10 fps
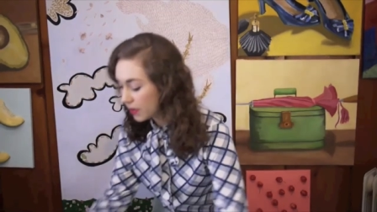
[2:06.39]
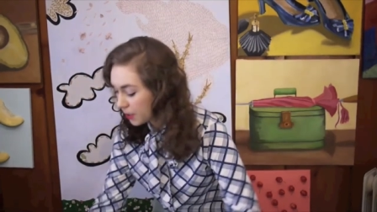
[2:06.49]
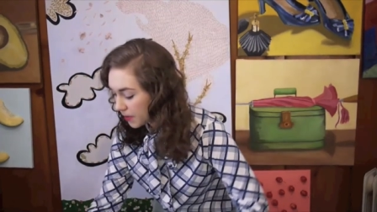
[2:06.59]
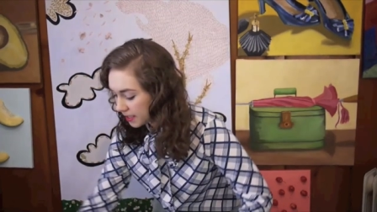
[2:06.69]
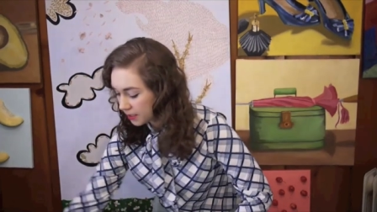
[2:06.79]

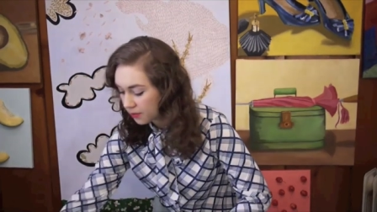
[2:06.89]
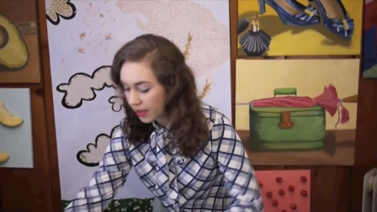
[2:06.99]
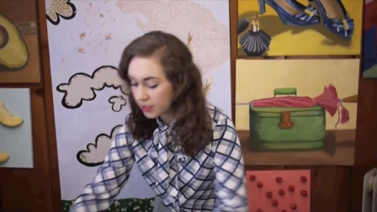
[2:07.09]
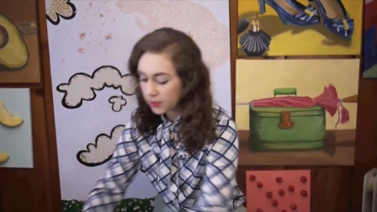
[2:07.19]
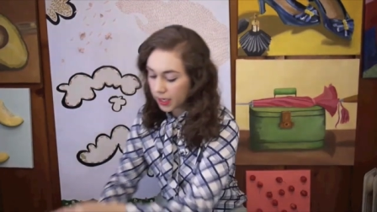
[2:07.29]
anyway, so
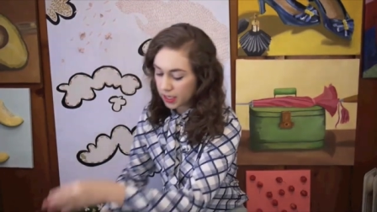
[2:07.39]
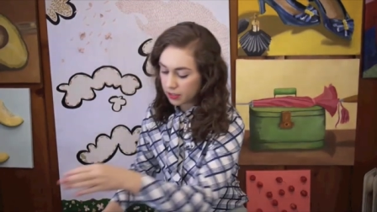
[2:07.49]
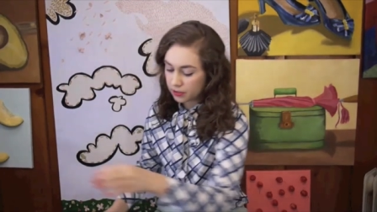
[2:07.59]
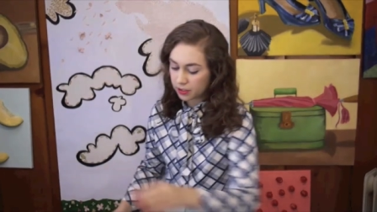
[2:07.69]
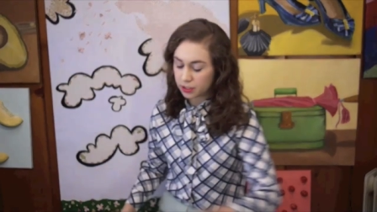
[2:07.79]
that's what I
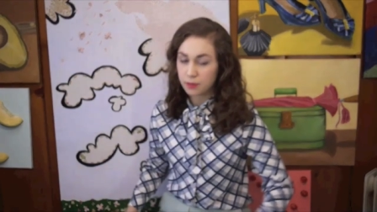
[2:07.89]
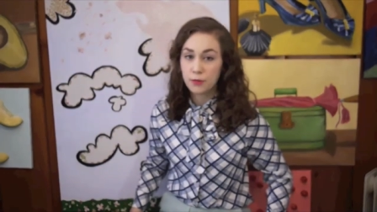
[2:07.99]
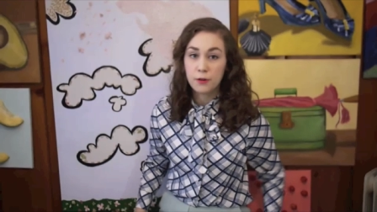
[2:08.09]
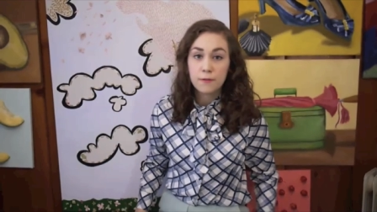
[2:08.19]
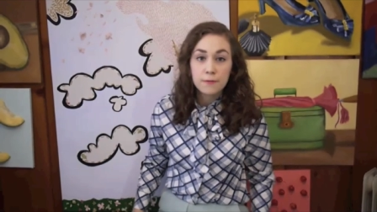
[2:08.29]
used to
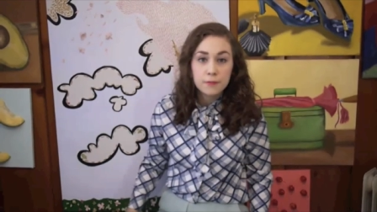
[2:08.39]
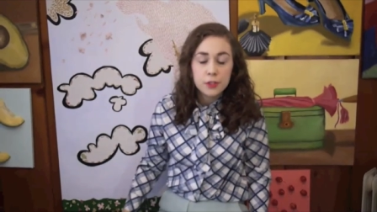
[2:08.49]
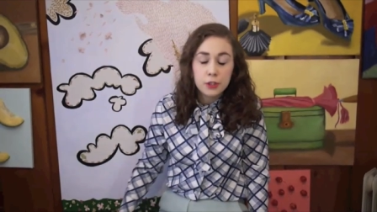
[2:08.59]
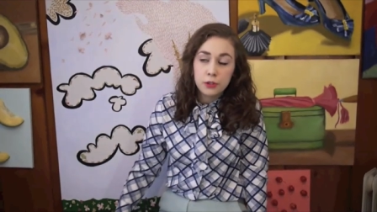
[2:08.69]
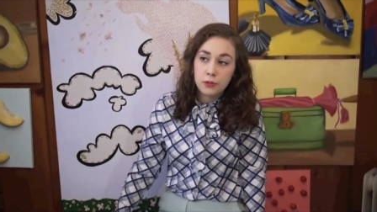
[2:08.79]
move
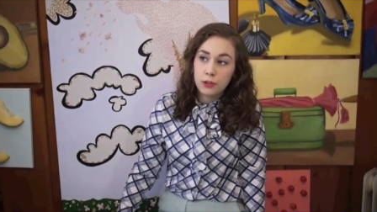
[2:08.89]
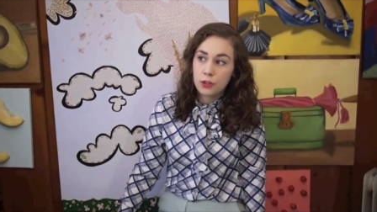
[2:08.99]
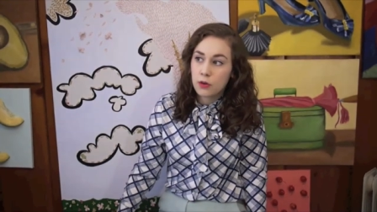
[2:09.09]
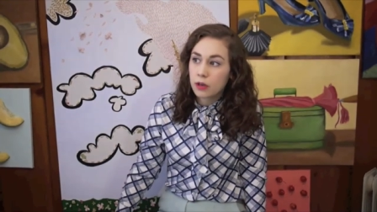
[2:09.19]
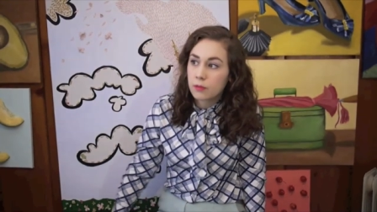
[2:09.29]
to New
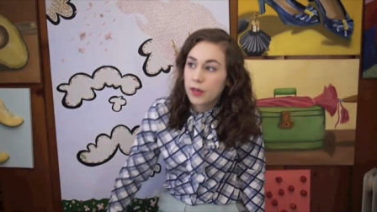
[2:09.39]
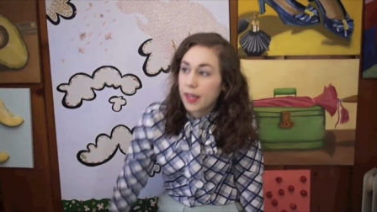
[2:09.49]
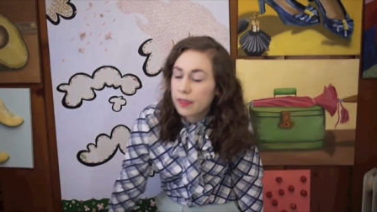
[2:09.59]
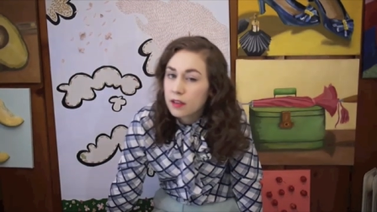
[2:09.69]
York with.